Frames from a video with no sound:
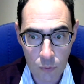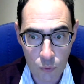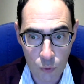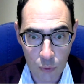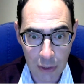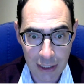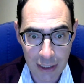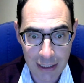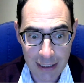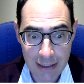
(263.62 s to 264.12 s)

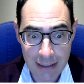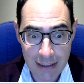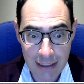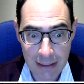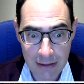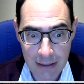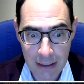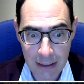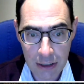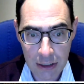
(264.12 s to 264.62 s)
really
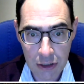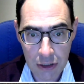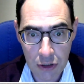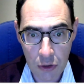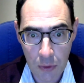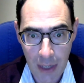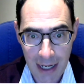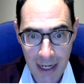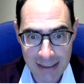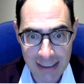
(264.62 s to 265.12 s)
the
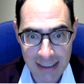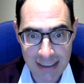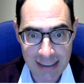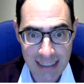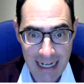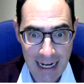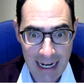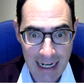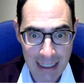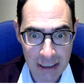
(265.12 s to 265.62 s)
US has
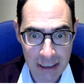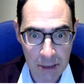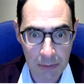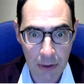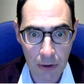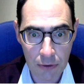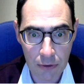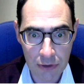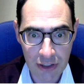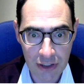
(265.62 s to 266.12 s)

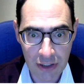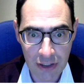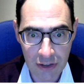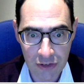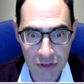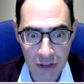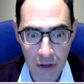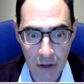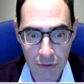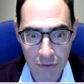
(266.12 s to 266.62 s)
catapulted
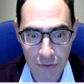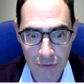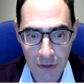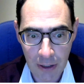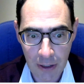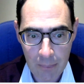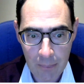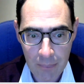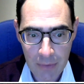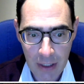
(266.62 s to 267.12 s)
itself
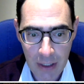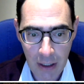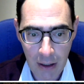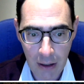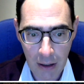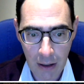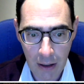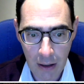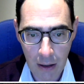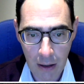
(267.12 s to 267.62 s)

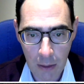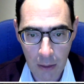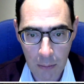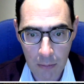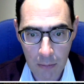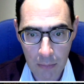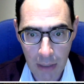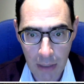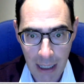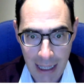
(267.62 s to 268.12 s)

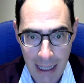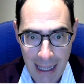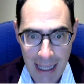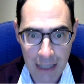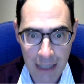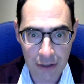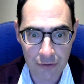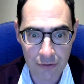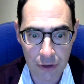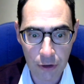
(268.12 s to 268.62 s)

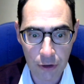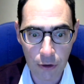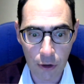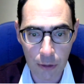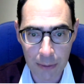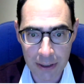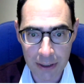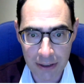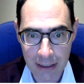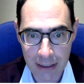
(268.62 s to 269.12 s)
ahead of
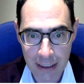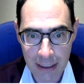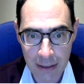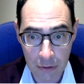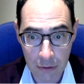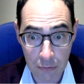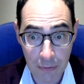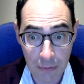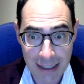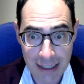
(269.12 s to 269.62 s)
Europe in
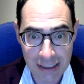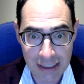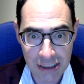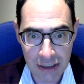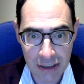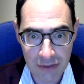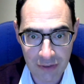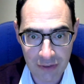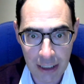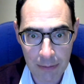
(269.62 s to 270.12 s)
the race
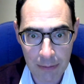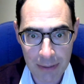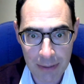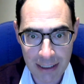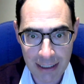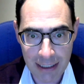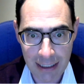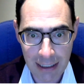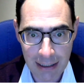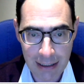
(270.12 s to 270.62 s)
to develop
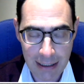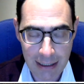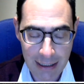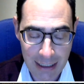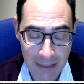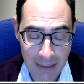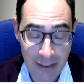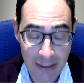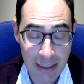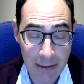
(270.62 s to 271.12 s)
an
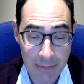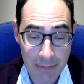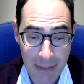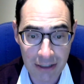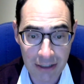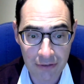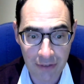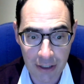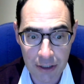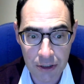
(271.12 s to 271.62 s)
EV
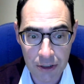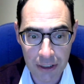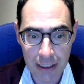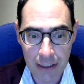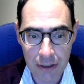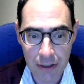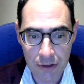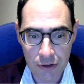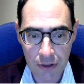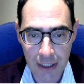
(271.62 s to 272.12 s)
manufacturing
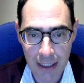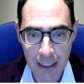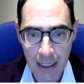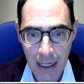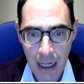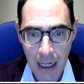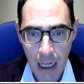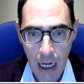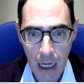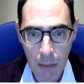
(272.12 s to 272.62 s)
industry.
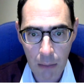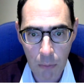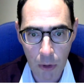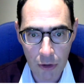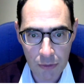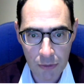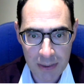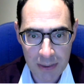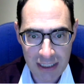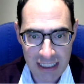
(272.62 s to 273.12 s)
And
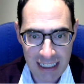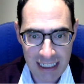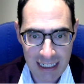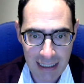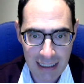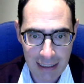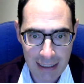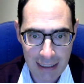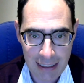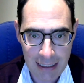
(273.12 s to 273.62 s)
what's
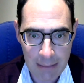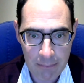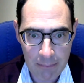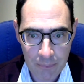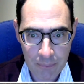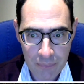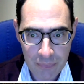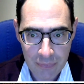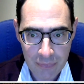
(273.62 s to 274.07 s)
particularly